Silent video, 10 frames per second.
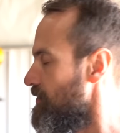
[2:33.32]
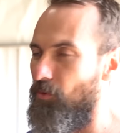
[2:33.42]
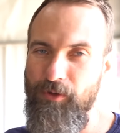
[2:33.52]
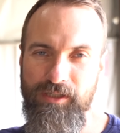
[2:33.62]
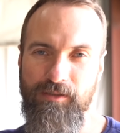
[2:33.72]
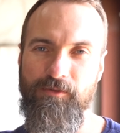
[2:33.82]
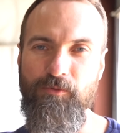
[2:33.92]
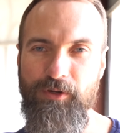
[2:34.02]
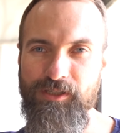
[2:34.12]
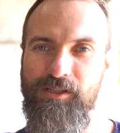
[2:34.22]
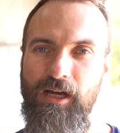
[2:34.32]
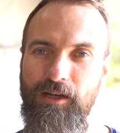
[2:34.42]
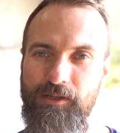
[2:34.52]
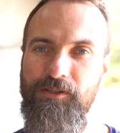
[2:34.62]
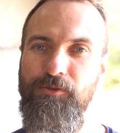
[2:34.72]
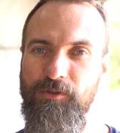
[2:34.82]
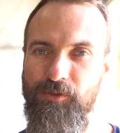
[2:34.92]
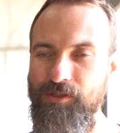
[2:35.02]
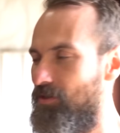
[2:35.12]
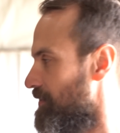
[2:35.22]
So we We installed the
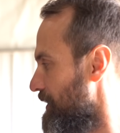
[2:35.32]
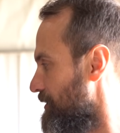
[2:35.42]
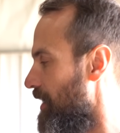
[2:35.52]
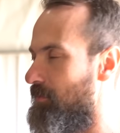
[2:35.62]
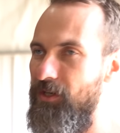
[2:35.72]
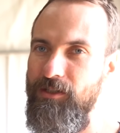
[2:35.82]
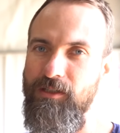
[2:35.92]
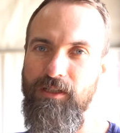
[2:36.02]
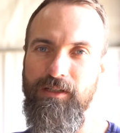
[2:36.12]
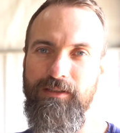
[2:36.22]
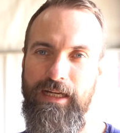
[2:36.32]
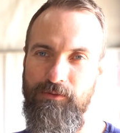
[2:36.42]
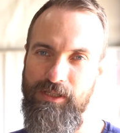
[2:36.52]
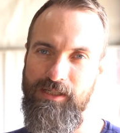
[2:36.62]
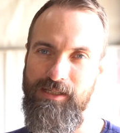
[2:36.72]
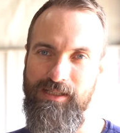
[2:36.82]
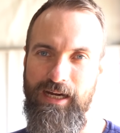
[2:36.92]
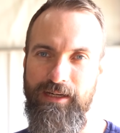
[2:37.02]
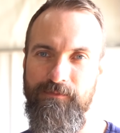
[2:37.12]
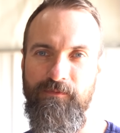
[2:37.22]
turbos on the top here. That was a
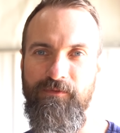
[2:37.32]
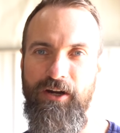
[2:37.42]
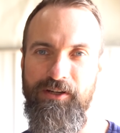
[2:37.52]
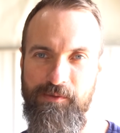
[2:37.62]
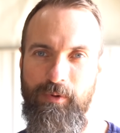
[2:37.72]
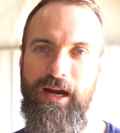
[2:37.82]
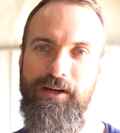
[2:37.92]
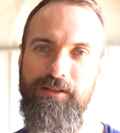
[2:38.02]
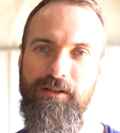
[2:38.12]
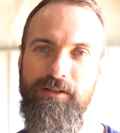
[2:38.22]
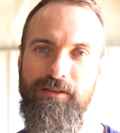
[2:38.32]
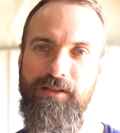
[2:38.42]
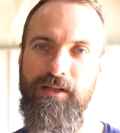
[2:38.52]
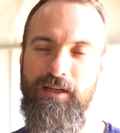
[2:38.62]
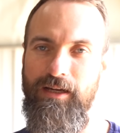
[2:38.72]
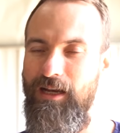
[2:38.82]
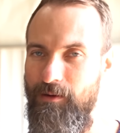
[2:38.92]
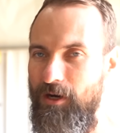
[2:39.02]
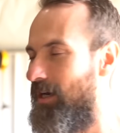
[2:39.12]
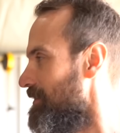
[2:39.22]
design very inspired on L
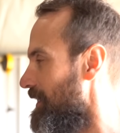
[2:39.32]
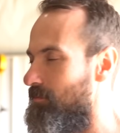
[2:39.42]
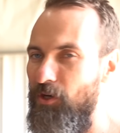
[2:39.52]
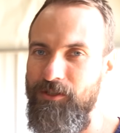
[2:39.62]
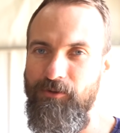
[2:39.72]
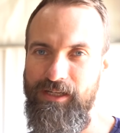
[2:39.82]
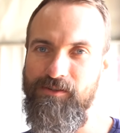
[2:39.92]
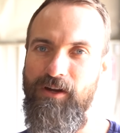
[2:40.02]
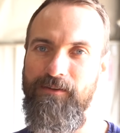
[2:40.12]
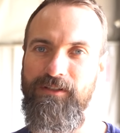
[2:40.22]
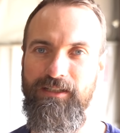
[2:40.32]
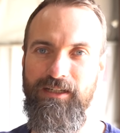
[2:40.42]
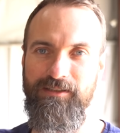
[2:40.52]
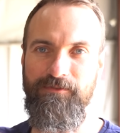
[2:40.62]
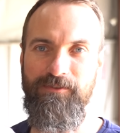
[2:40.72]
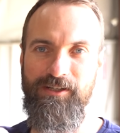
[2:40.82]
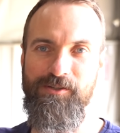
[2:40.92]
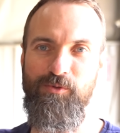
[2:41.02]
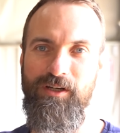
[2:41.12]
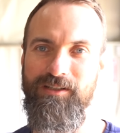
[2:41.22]
M R, Late Model Racecraft. They done the
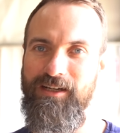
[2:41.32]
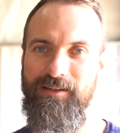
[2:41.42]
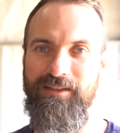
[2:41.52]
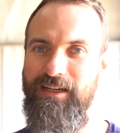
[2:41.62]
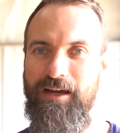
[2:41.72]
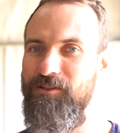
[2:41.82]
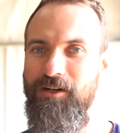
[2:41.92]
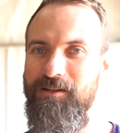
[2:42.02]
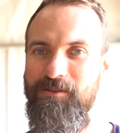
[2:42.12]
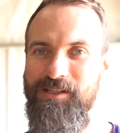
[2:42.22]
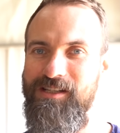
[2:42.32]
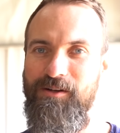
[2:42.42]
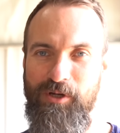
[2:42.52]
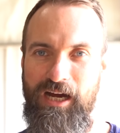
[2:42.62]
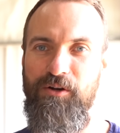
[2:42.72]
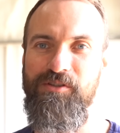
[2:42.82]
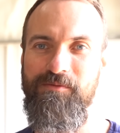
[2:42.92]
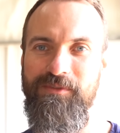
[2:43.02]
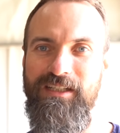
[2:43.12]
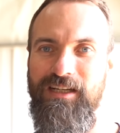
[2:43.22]
first one, I, and I thought it was
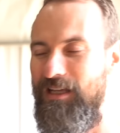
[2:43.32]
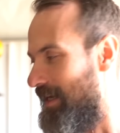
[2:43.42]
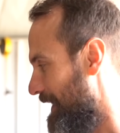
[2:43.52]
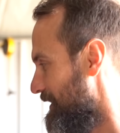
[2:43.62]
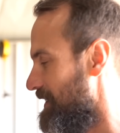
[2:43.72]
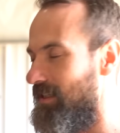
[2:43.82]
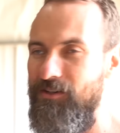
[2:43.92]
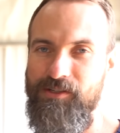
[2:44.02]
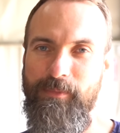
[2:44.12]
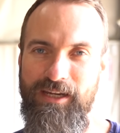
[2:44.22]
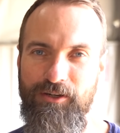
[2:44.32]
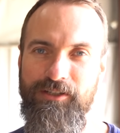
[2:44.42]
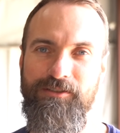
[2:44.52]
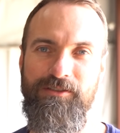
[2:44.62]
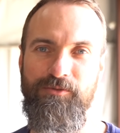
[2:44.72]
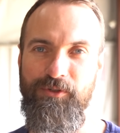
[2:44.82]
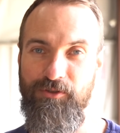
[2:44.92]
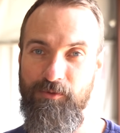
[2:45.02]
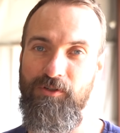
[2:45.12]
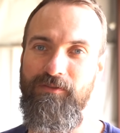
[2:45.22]
awesome. I see there's many other twin
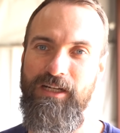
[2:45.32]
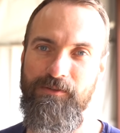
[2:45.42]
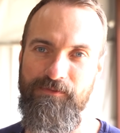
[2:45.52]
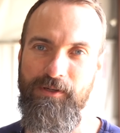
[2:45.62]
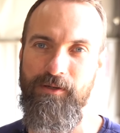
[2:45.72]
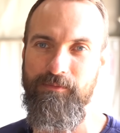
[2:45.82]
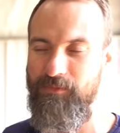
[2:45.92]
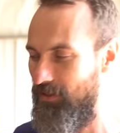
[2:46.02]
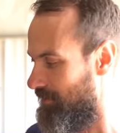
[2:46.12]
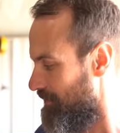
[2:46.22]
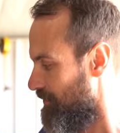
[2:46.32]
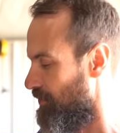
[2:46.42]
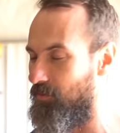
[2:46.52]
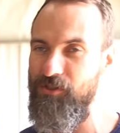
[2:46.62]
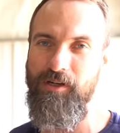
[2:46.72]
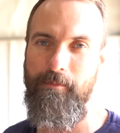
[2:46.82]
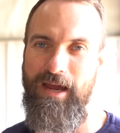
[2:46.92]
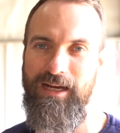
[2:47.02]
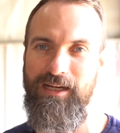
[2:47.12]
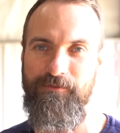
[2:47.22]
turbo Corvette with the, the turbos on the
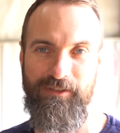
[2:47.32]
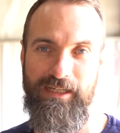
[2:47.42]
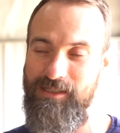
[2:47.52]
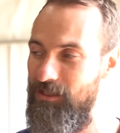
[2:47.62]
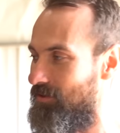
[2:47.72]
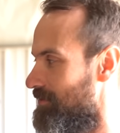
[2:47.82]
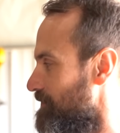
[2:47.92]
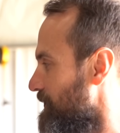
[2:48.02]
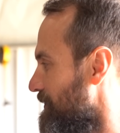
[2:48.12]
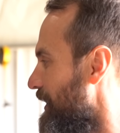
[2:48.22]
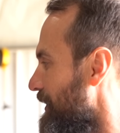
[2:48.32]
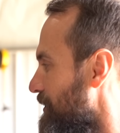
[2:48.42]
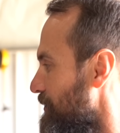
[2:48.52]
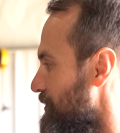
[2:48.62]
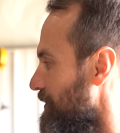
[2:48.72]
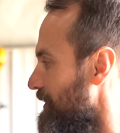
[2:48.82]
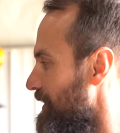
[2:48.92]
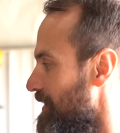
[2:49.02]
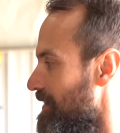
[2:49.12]
back. I think that's also very cool. So